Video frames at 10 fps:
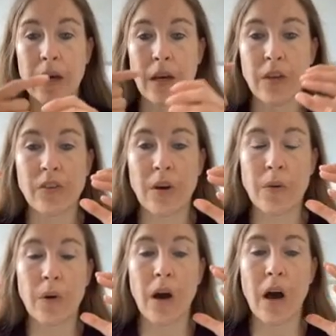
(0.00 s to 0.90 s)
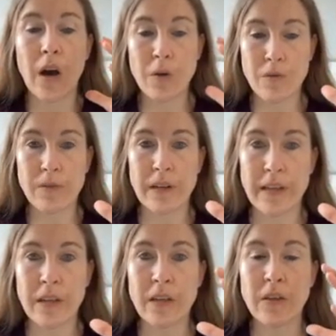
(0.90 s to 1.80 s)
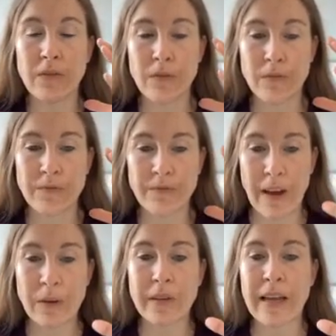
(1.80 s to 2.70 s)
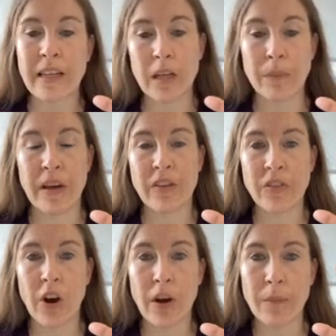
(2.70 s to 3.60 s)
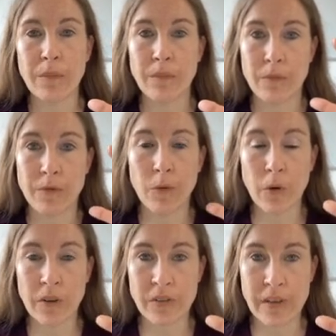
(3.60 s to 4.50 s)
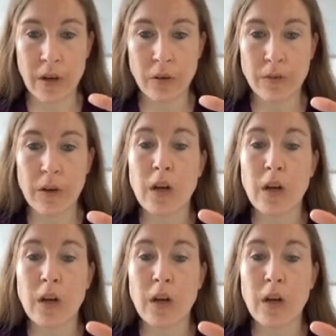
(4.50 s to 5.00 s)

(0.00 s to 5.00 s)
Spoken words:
So hopefully you've found that little bit of time for yourself.